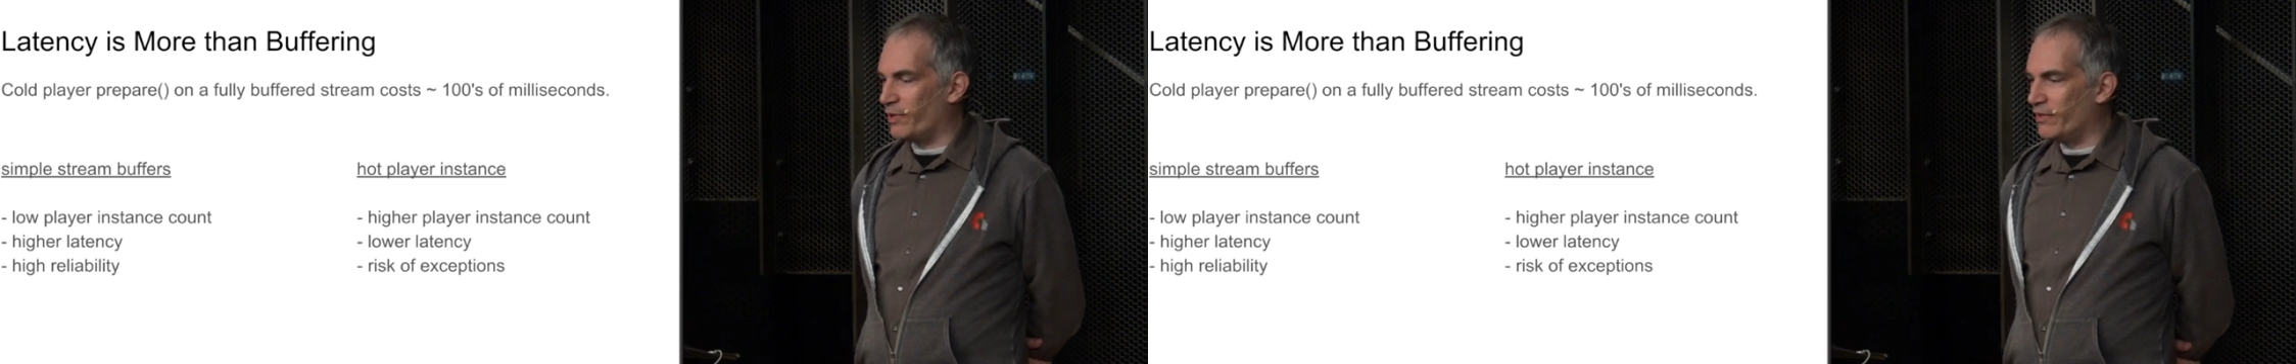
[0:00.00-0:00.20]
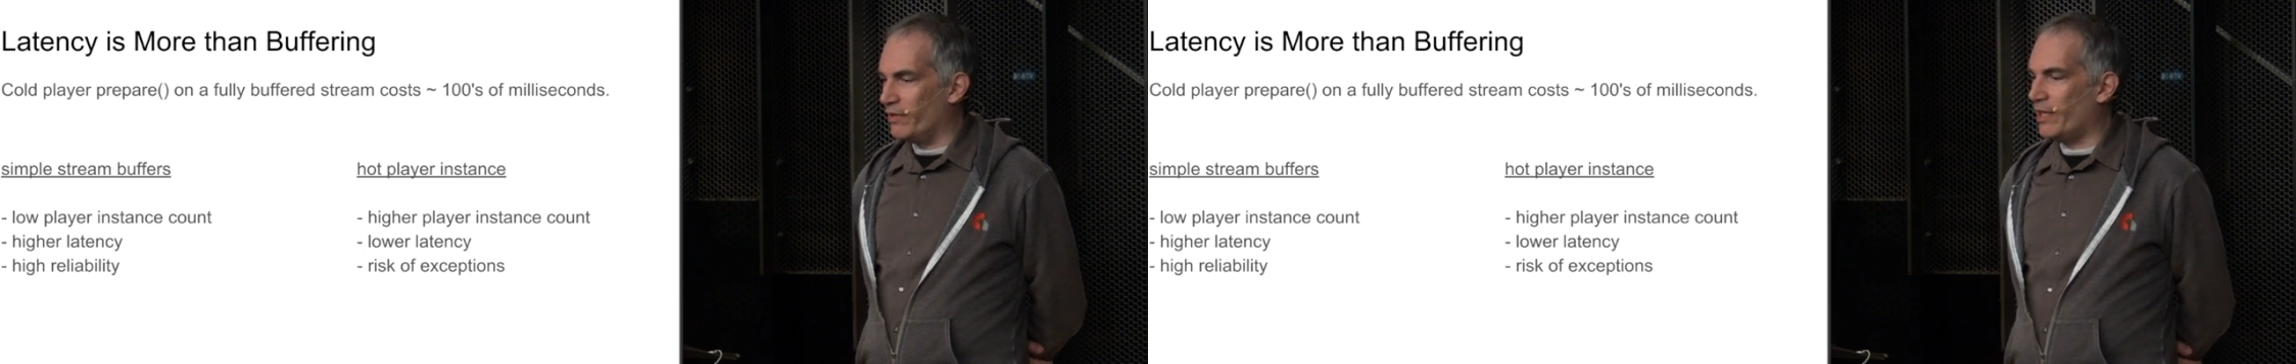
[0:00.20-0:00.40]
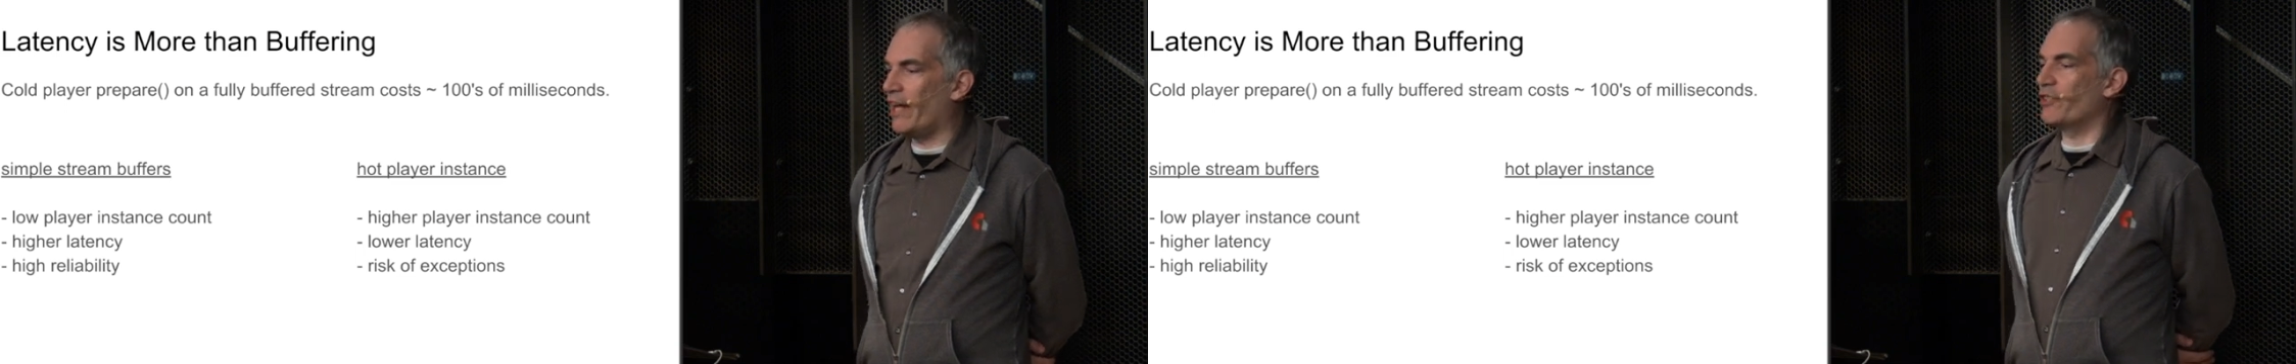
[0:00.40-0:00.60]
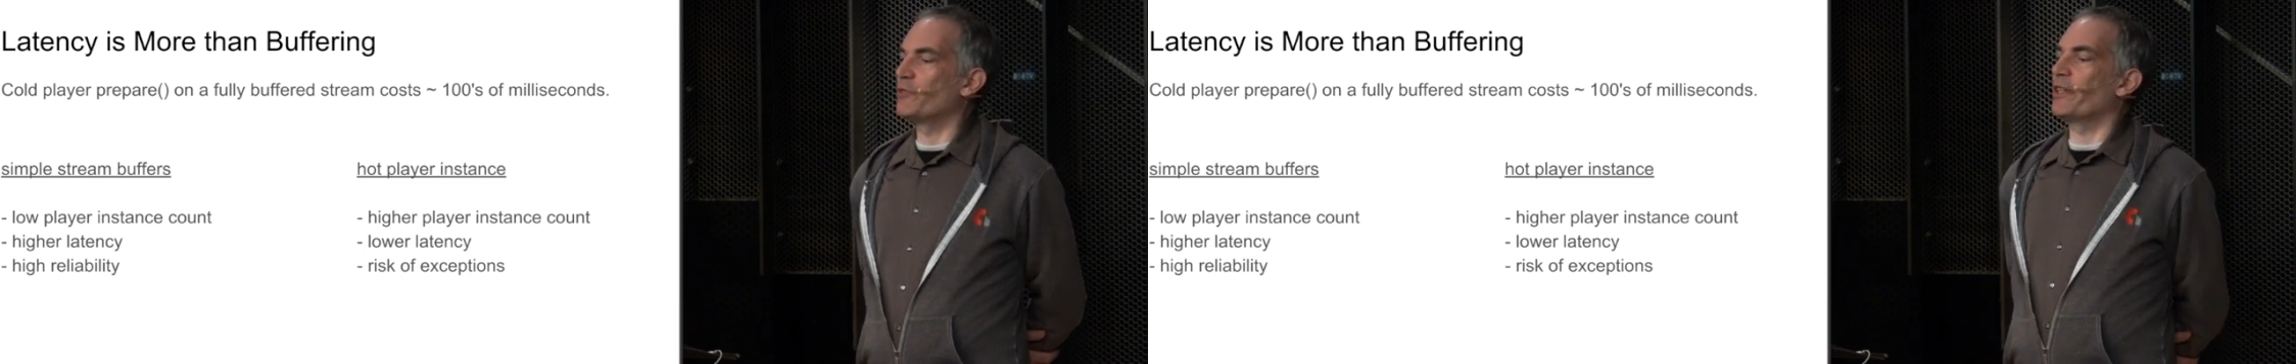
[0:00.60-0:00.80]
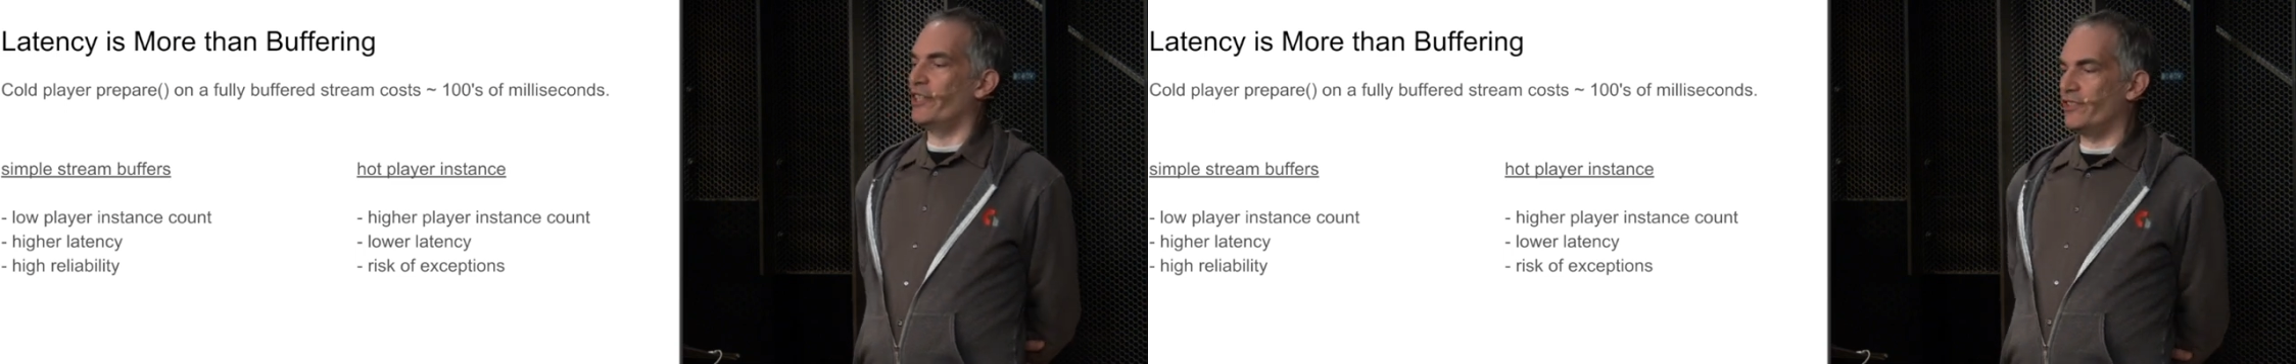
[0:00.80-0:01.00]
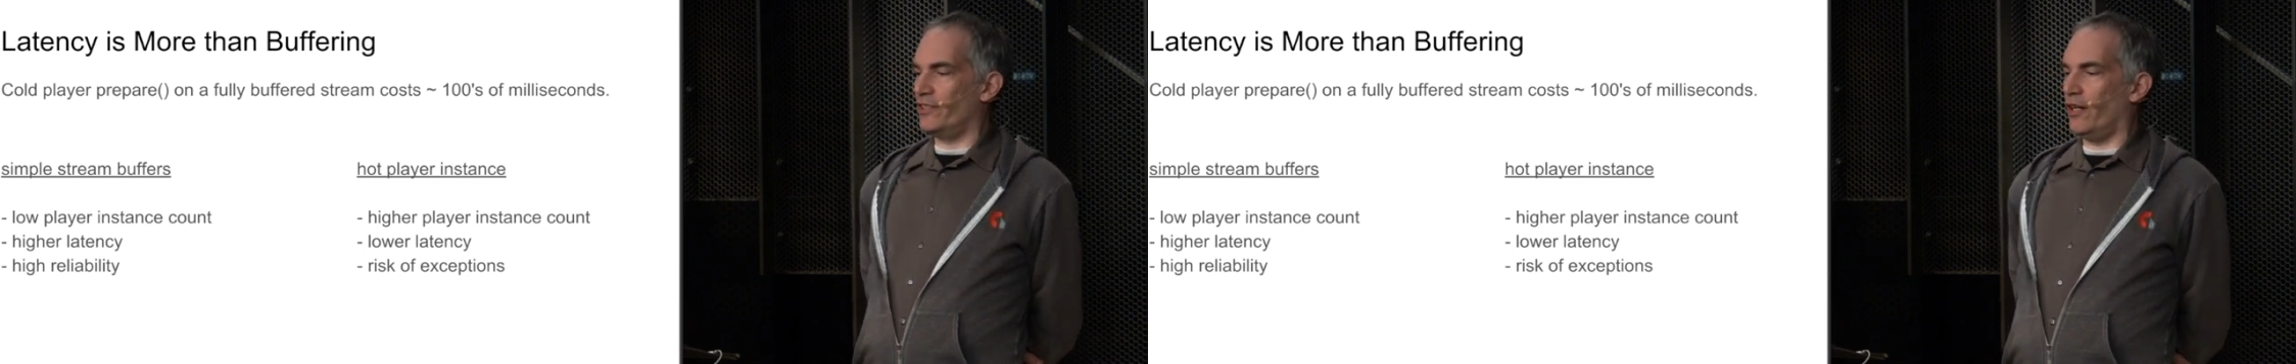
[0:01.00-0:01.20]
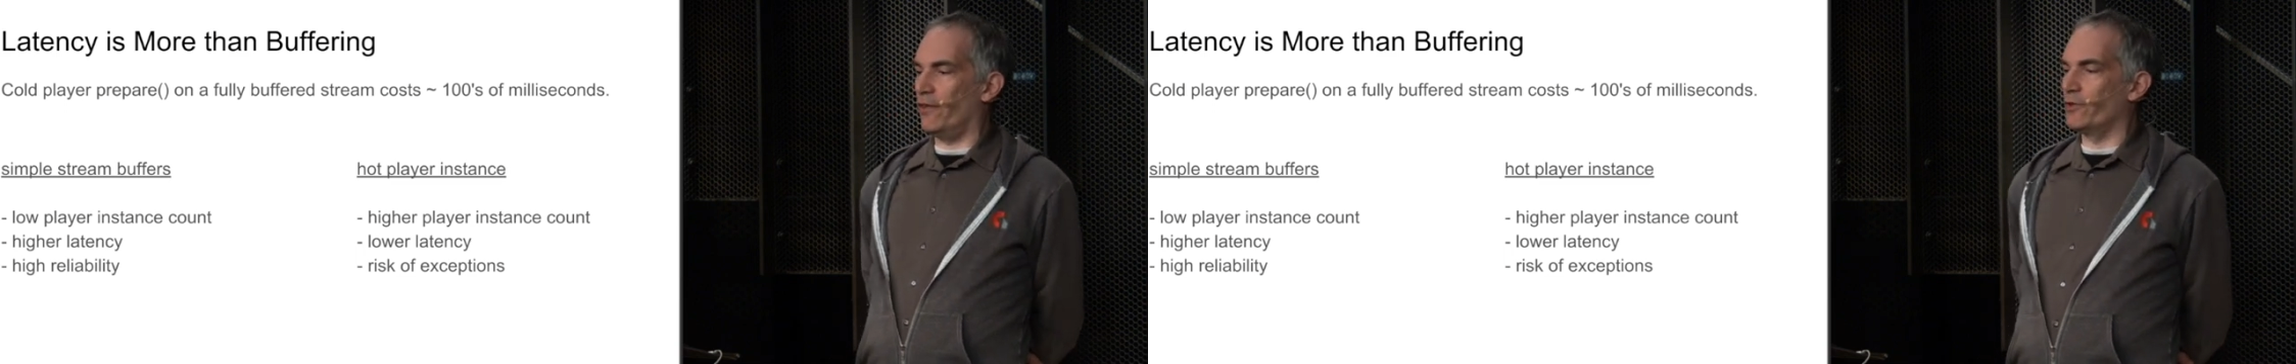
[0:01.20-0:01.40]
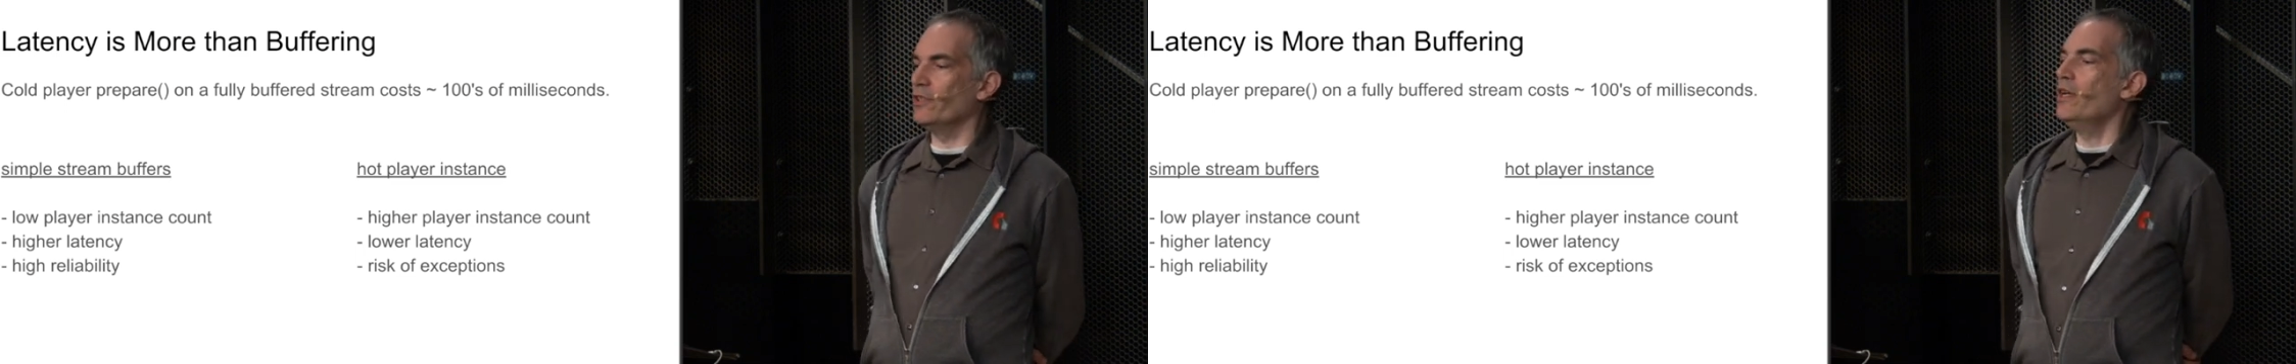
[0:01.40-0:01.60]
but I have experience to
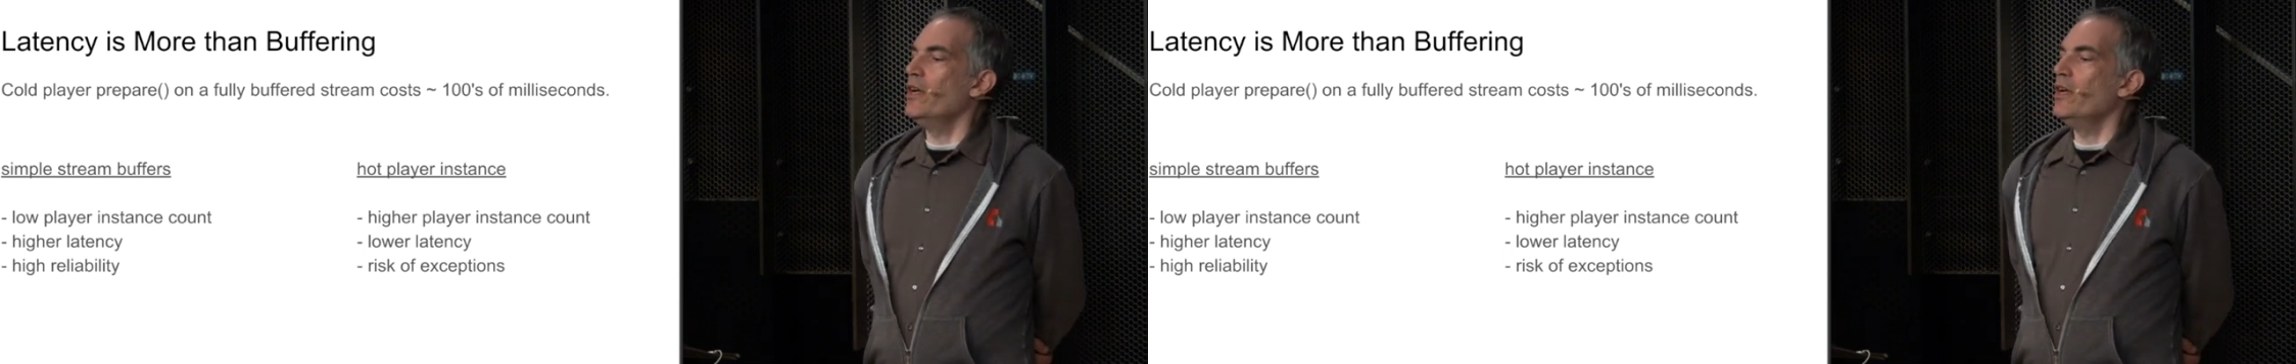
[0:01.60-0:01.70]
offer.